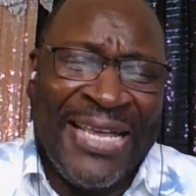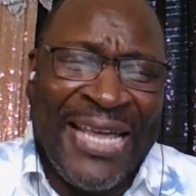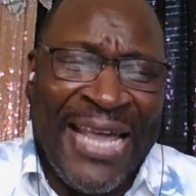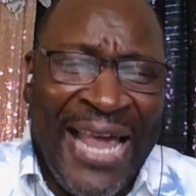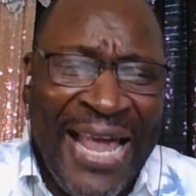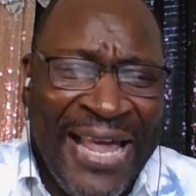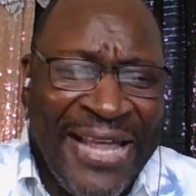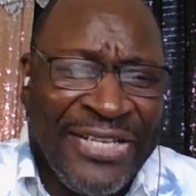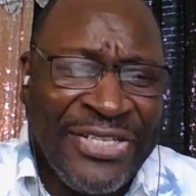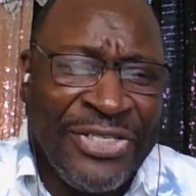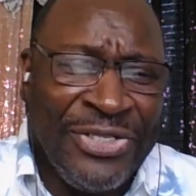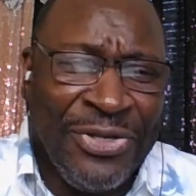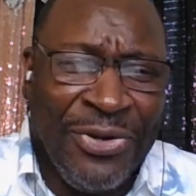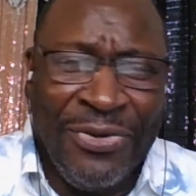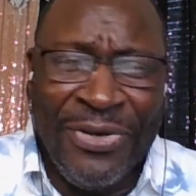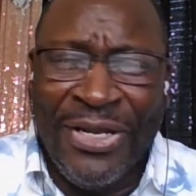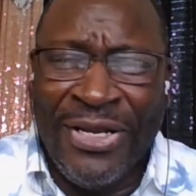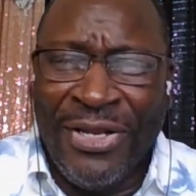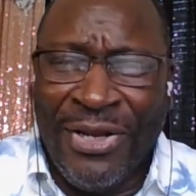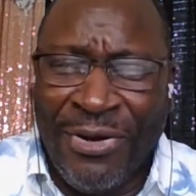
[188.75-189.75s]
Can
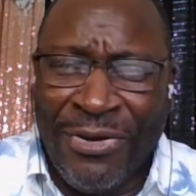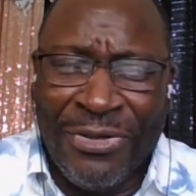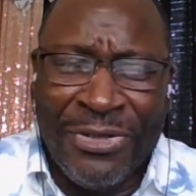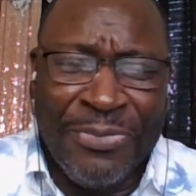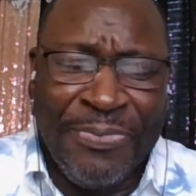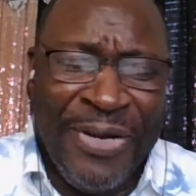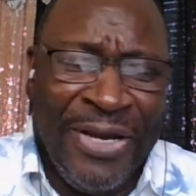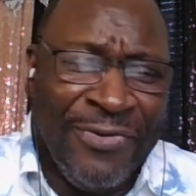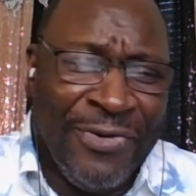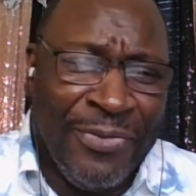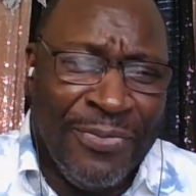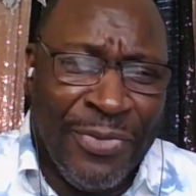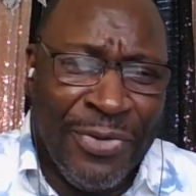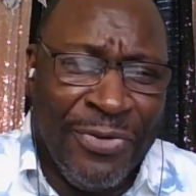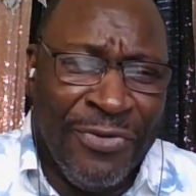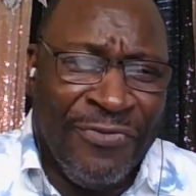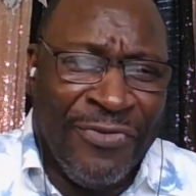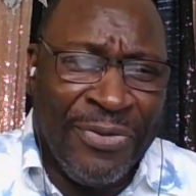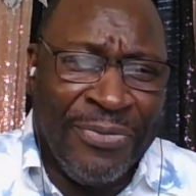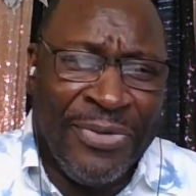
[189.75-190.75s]
student loans be
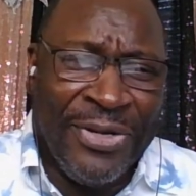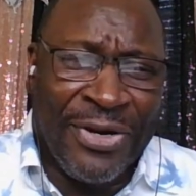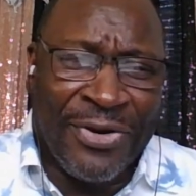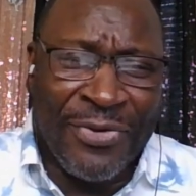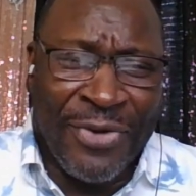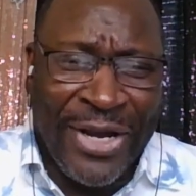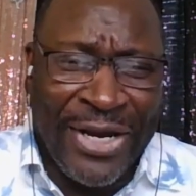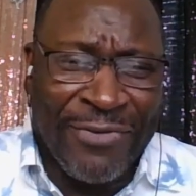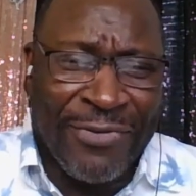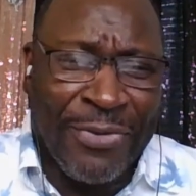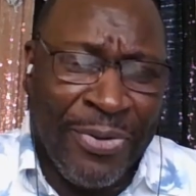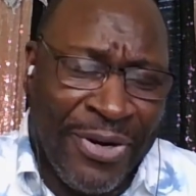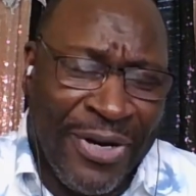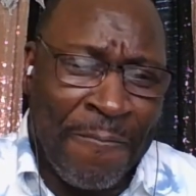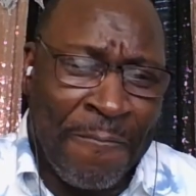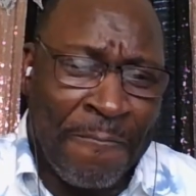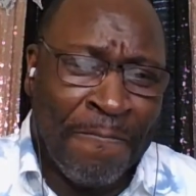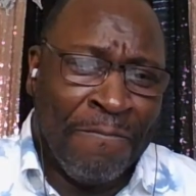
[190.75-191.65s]
removed from your credit report?